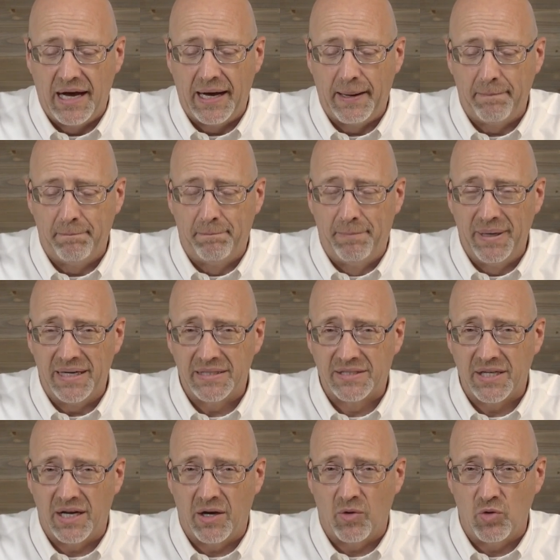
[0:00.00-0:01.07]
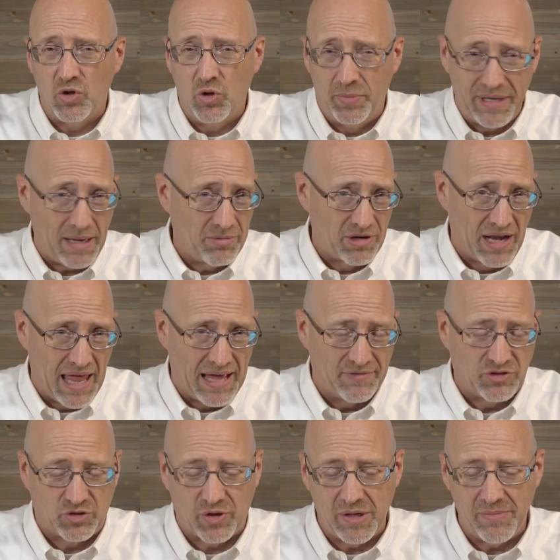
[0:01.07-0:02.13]
You'll be able to
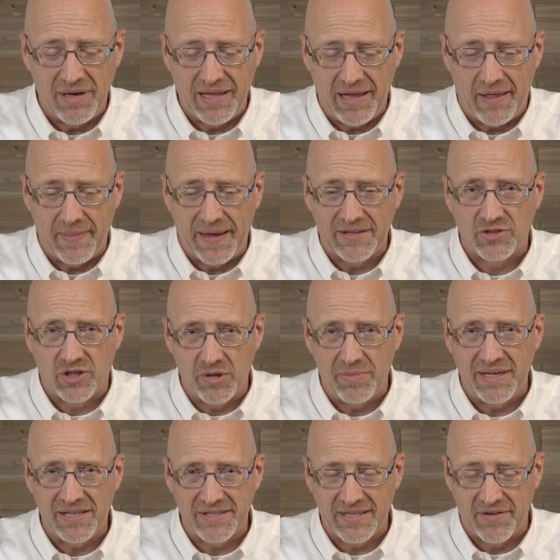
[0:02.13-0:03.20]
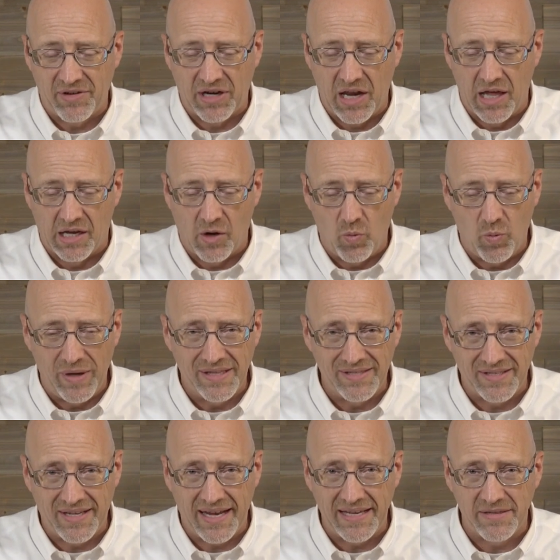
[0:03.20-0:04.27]
live stream it, and that's going to be at 7 o'clock on
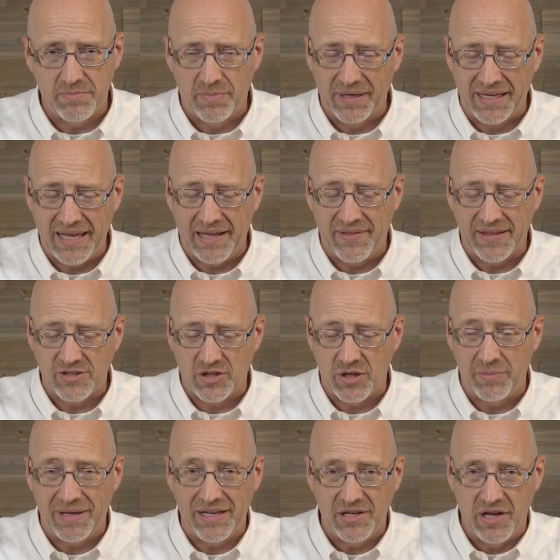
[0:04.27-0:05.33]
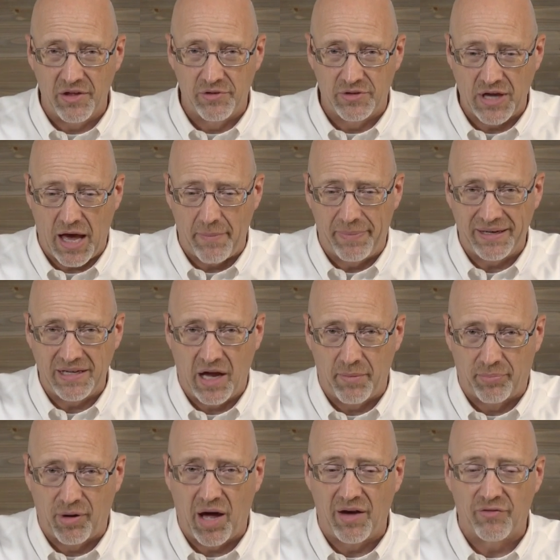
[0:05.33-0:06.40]
Wednesdays. But again, that's going to be another topic,
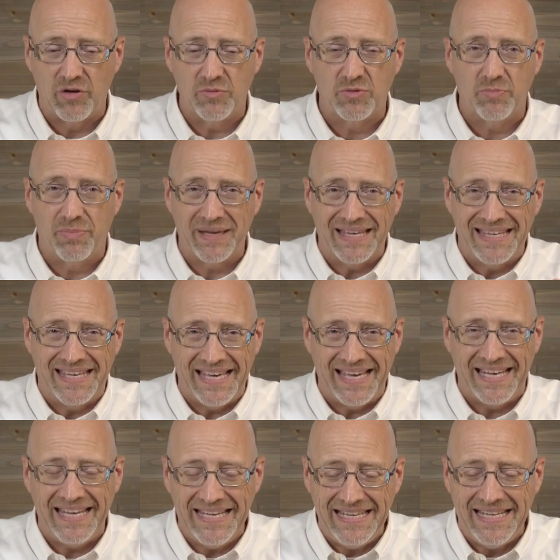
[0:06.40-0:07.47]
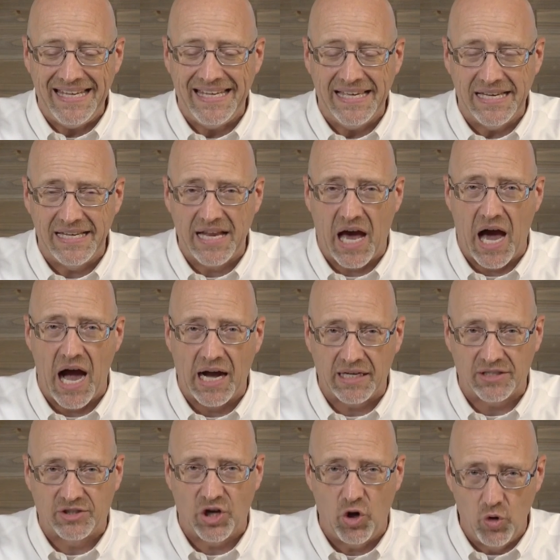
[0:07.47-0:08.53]
not Proverbs. Beginning in
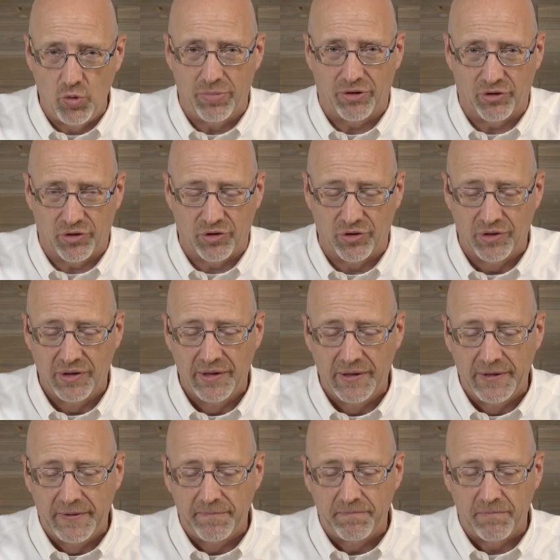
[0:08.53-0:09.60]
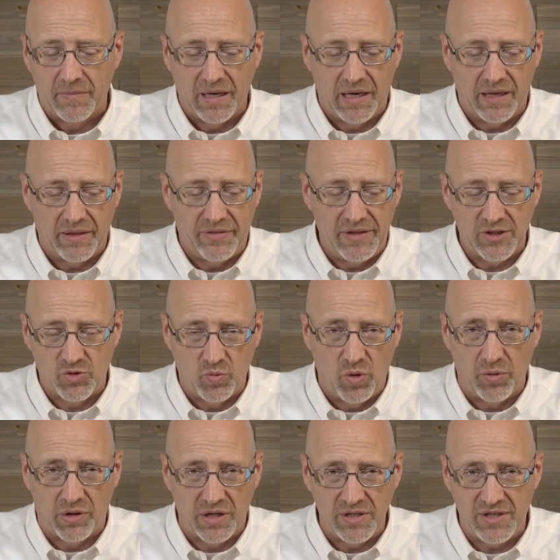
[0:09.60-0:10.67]
October, this
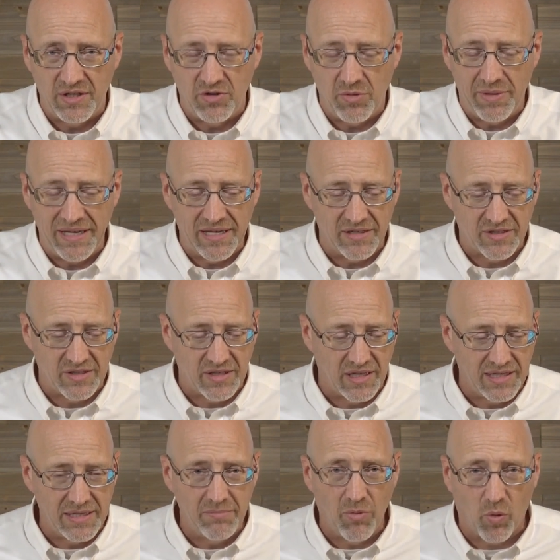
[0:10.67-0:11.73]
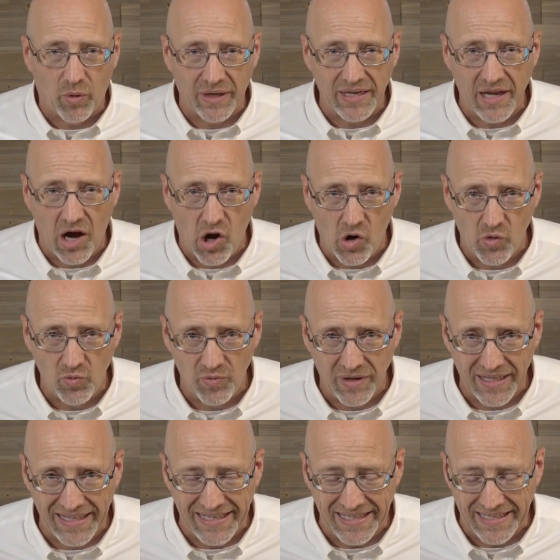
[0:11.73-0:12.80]
will continue to be a Sunday morning
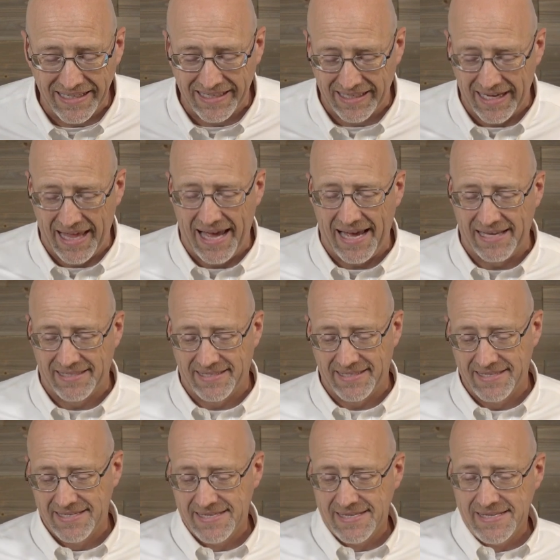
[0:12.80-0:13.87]
only class.